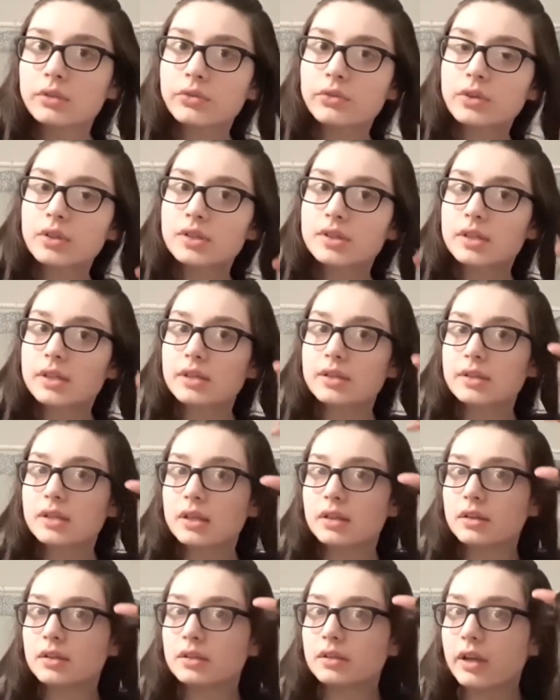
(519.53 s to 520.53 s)
This is
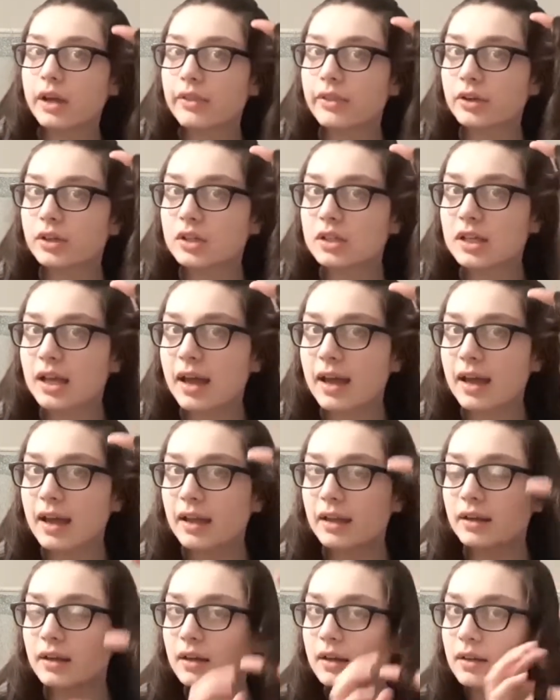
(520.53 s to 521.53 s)
another
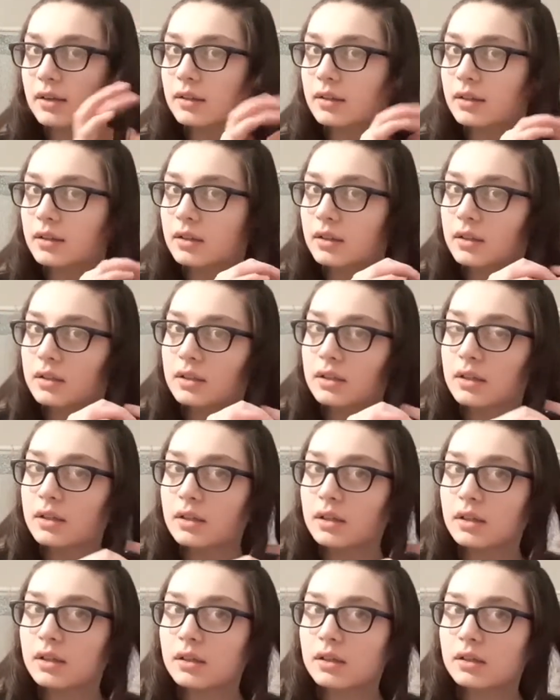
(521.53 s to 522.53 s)
10.
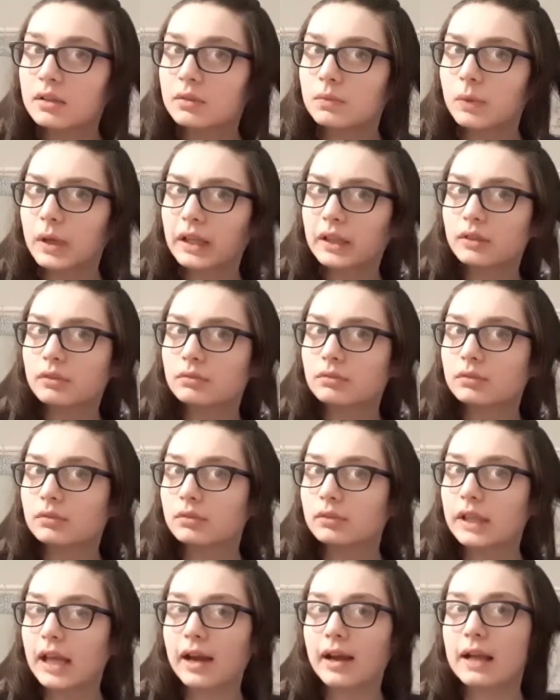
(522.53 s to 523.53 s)
Wait,
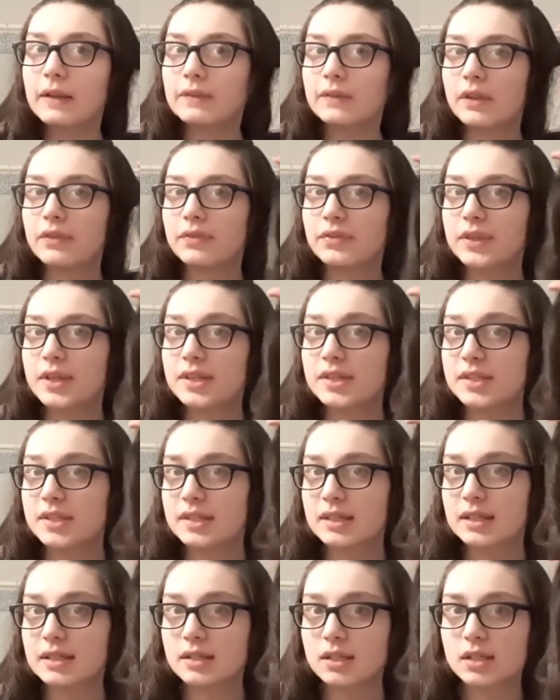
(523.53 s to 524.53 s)
yeah, and then
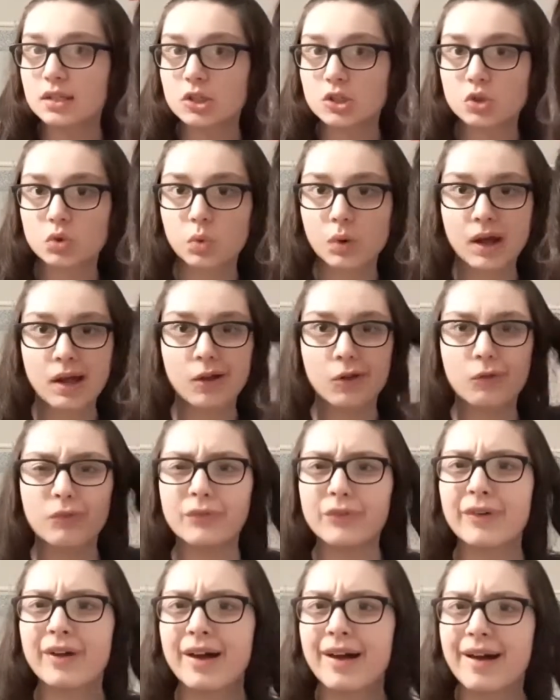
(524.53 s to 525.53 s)
this is the
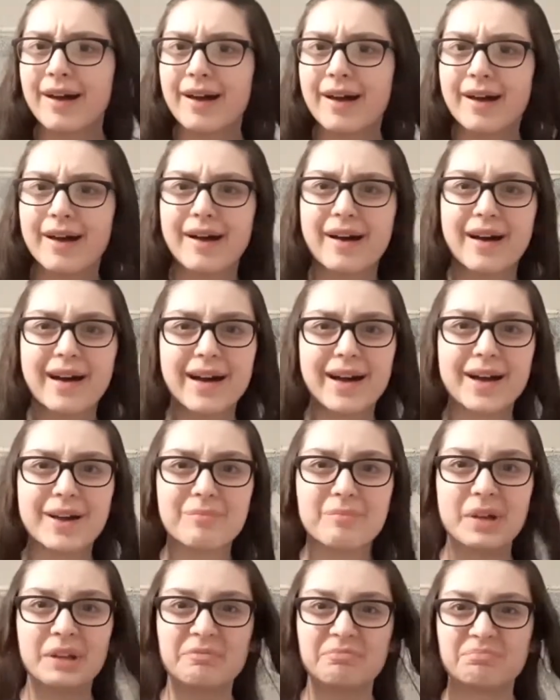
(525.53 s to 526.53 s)
12.
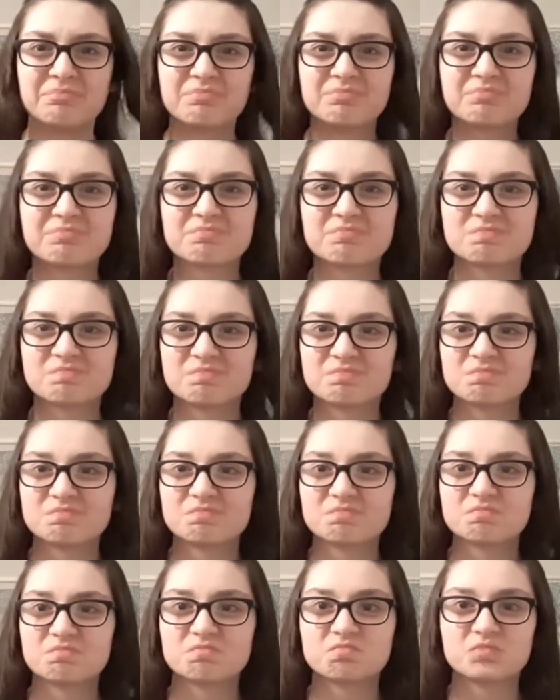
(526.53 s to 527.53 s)
I
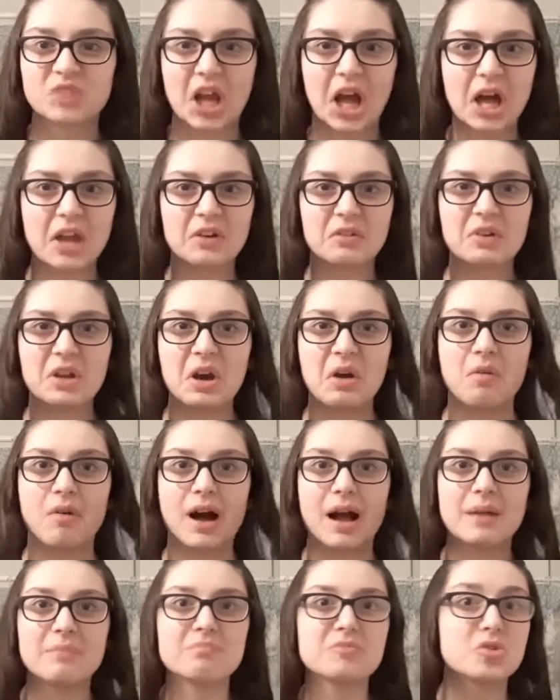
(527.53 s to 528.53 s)
don't know.
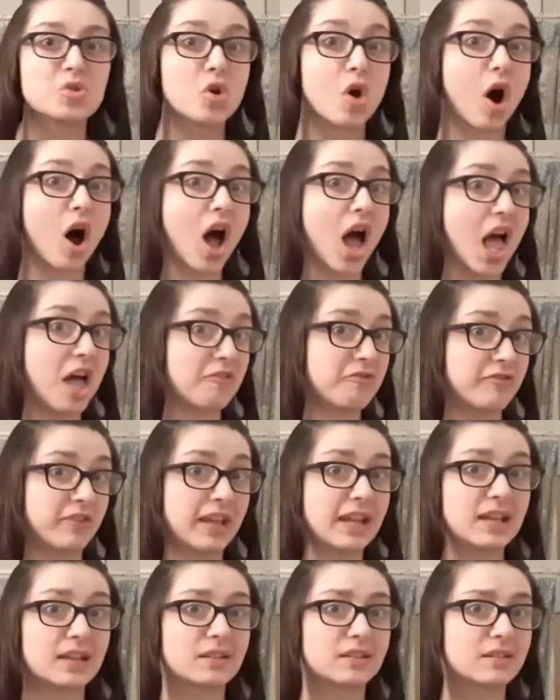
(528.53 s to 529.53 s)
I'm not a
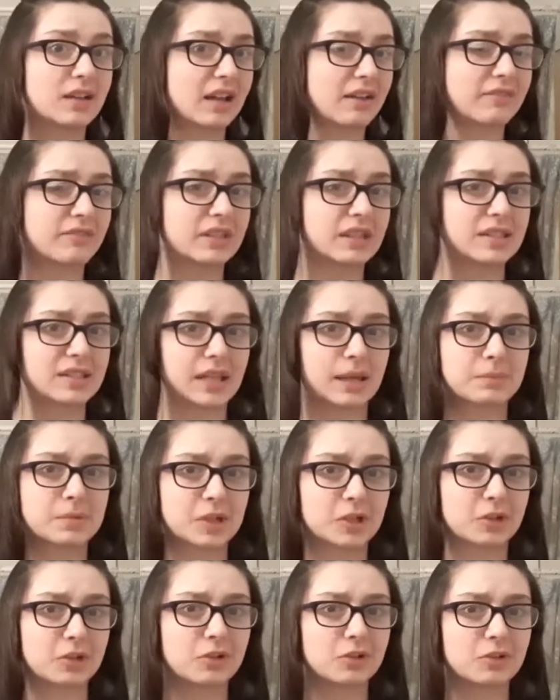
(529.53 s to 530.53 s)
fan of these types
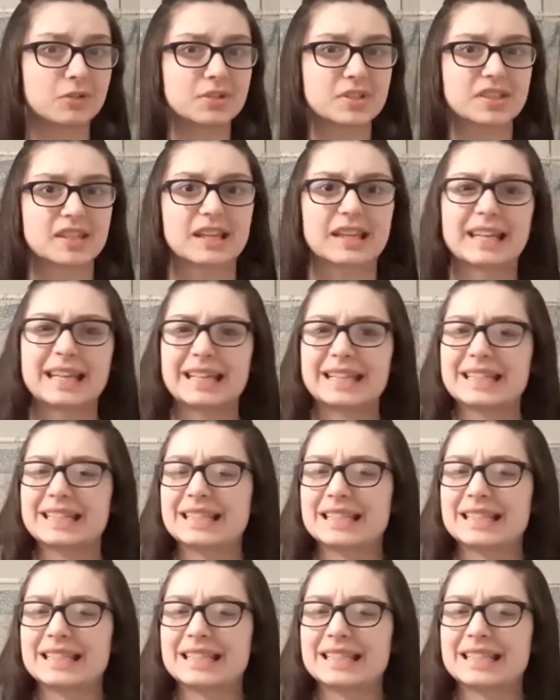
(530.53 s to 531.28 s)
of curls. Like,